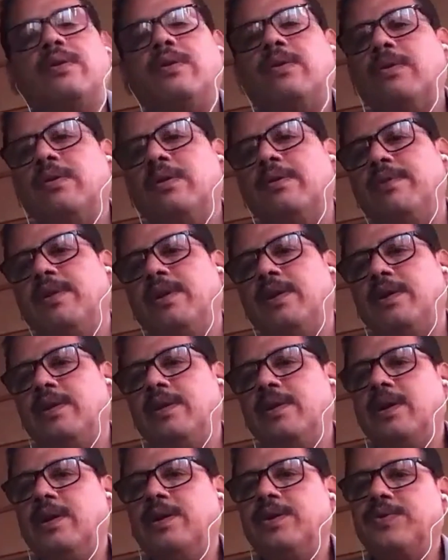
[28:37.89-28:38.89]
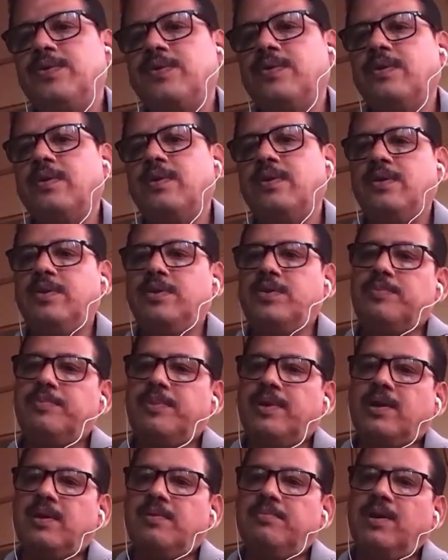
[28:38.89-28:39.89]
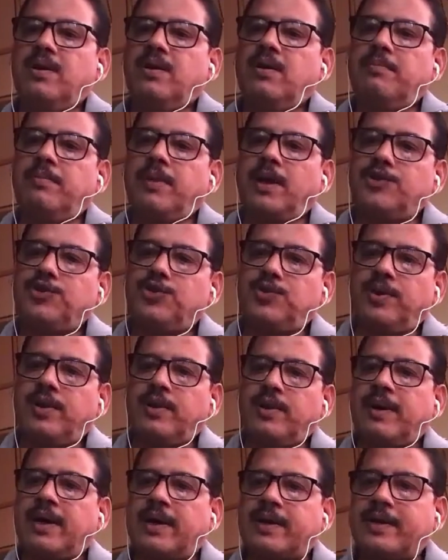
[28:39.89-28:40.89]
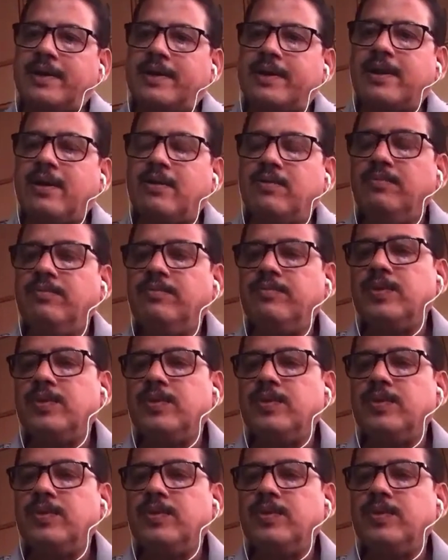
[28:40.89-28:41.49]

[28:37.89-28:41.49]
all over India is becoming a matured market now.